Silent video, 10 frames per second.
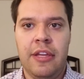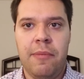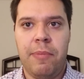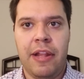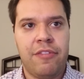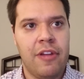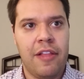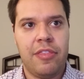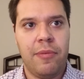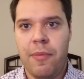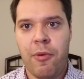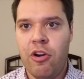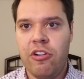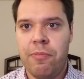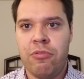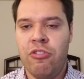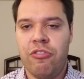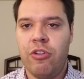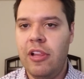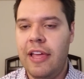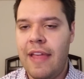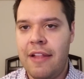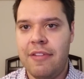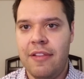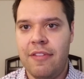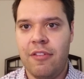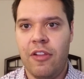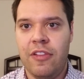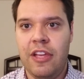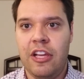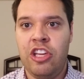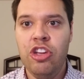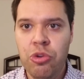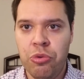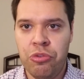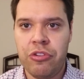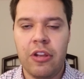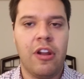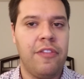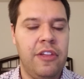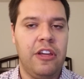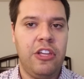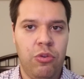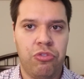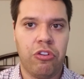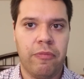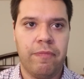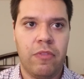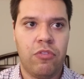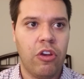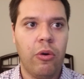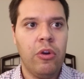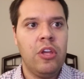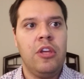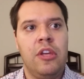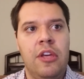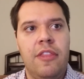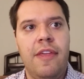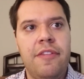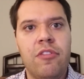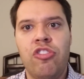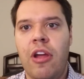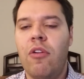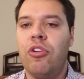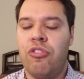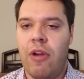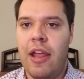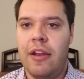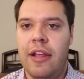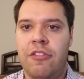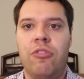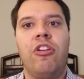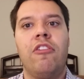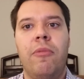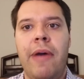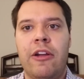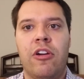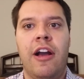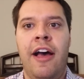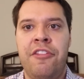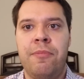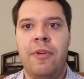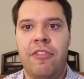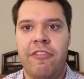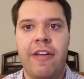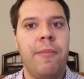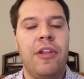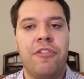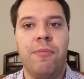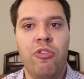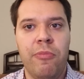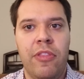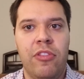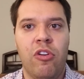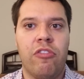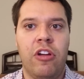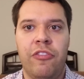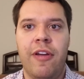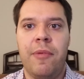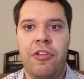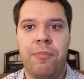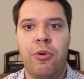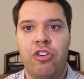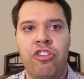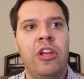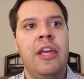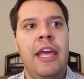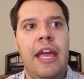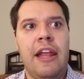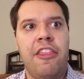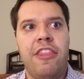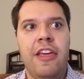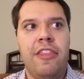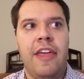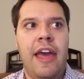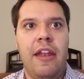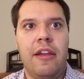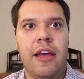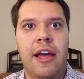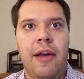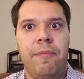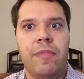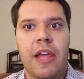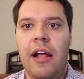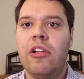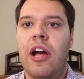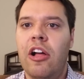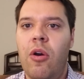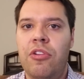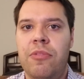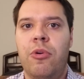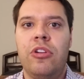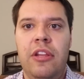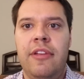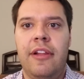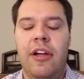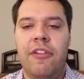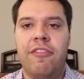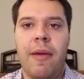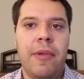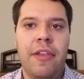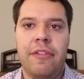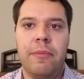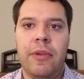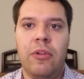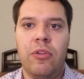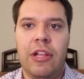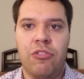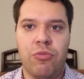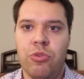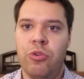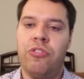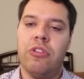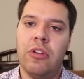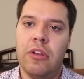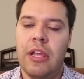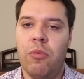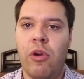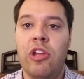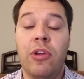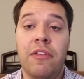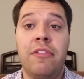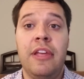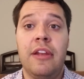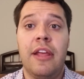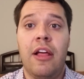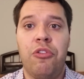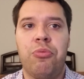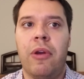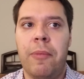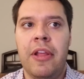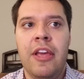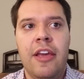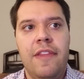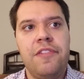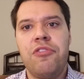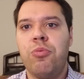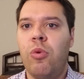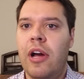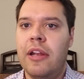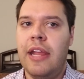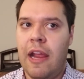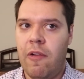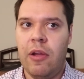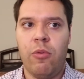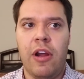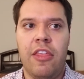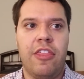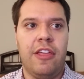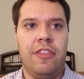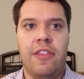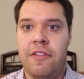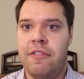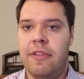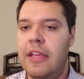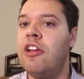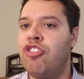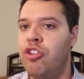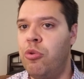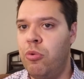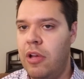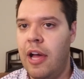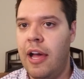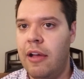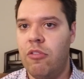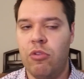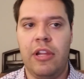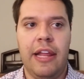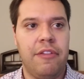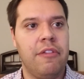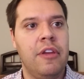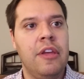But it's not, the burden of proof really in that sense is on the accused and not the accuser. So this is a general trend. It's a general microcosm of the feminist movement, the overall feminist push. And I think that I'll go into more detail on feminism and its roots and where you can see it elsewhere. But this is one area where I think this issue relates.